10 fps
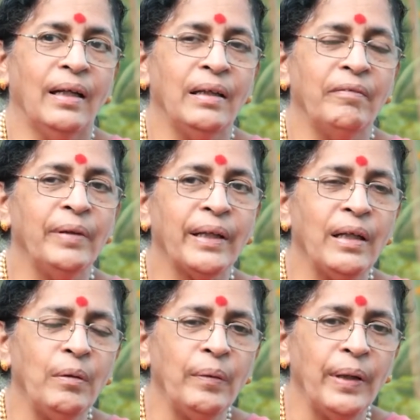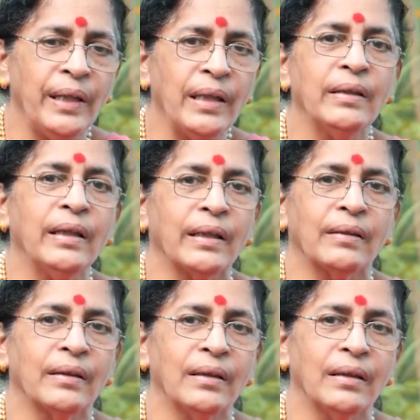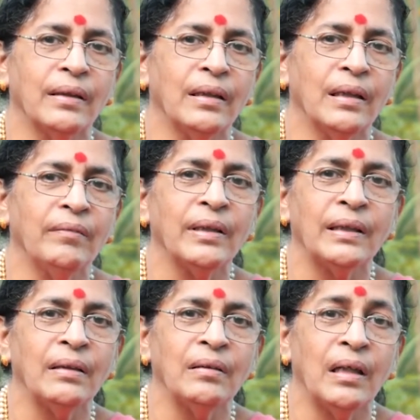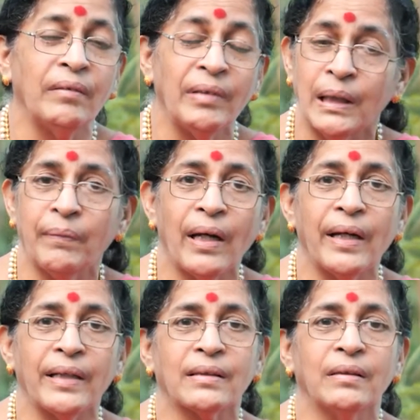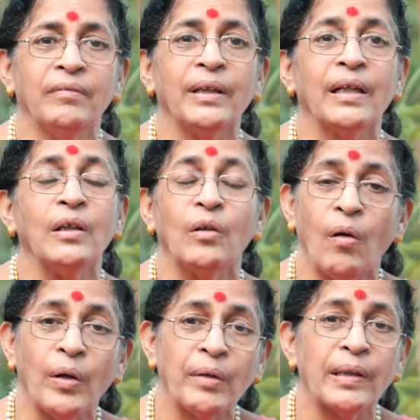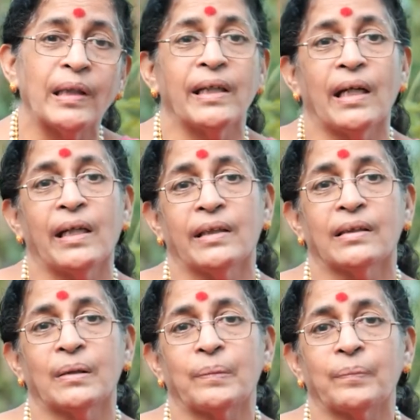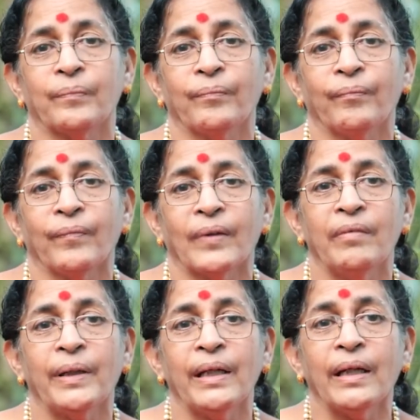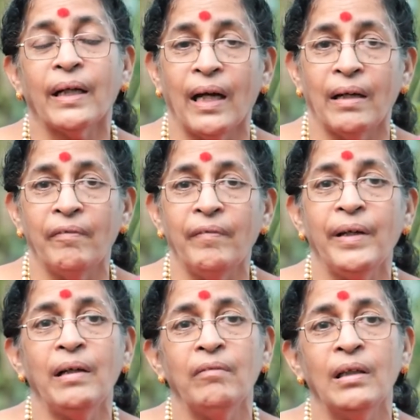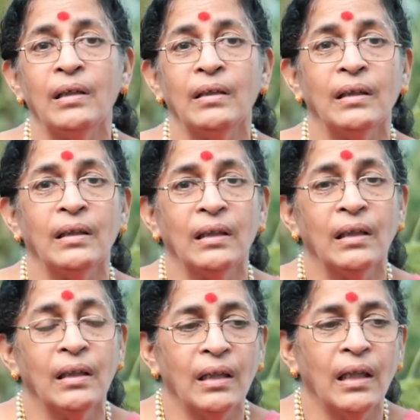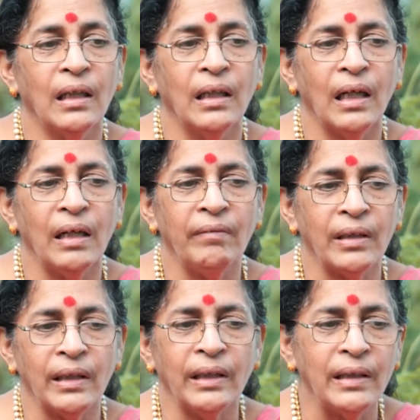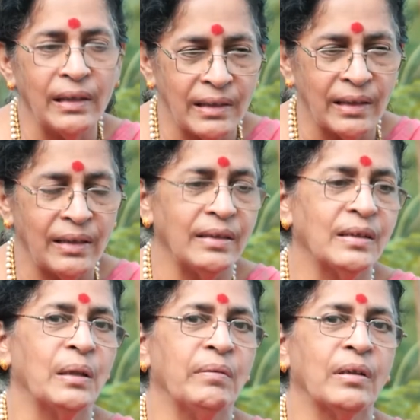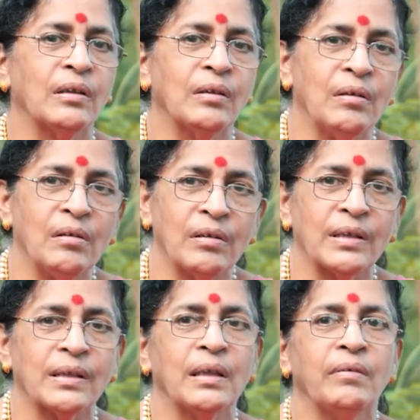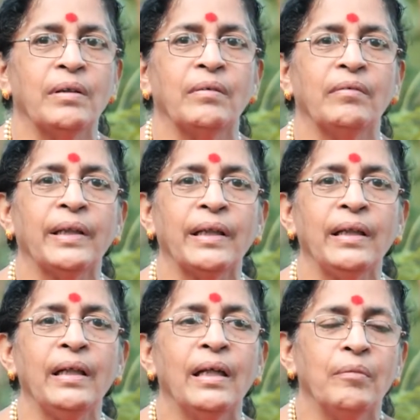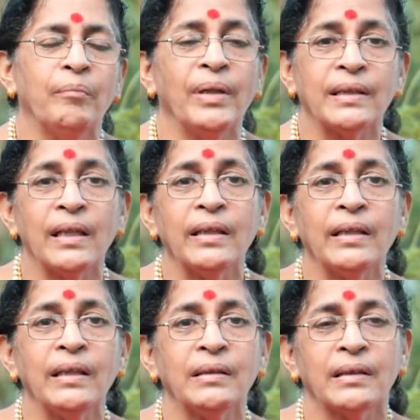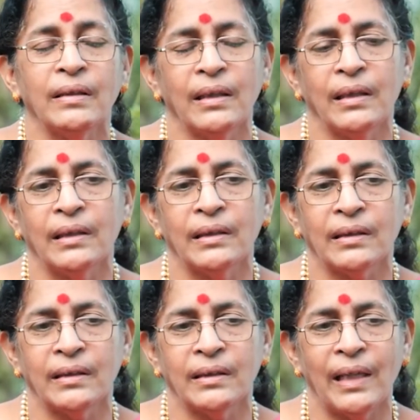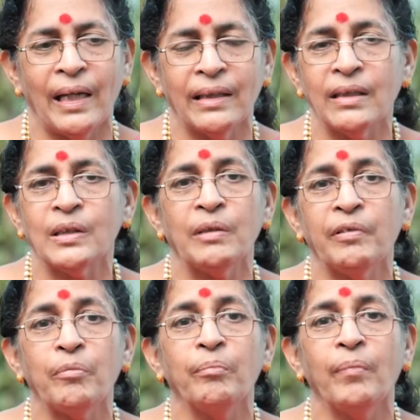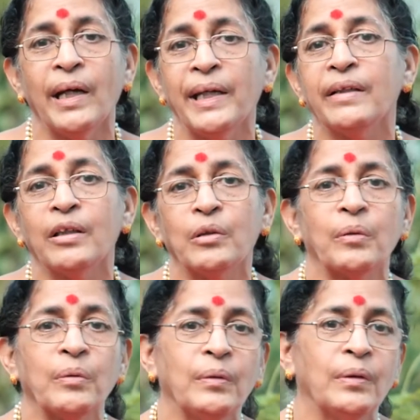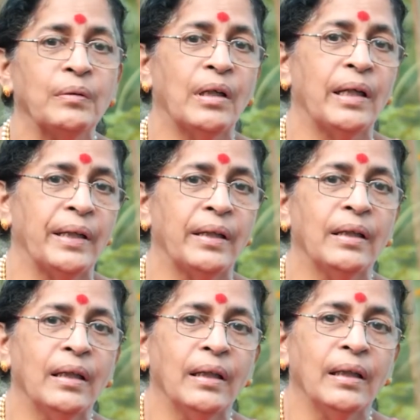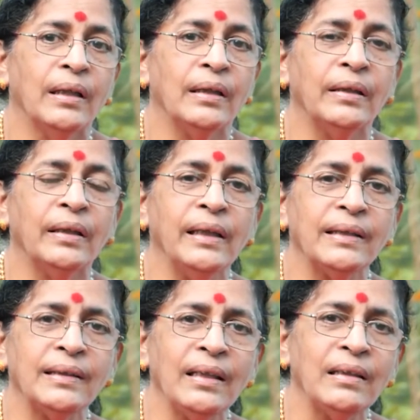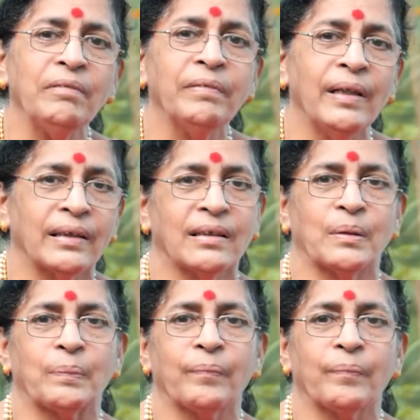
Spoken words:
And we can do anything with our eyes. We can talk with our eyes. We can convey our intentions, our thoughts, our, we can measure this status of our mind through eye. These are the facts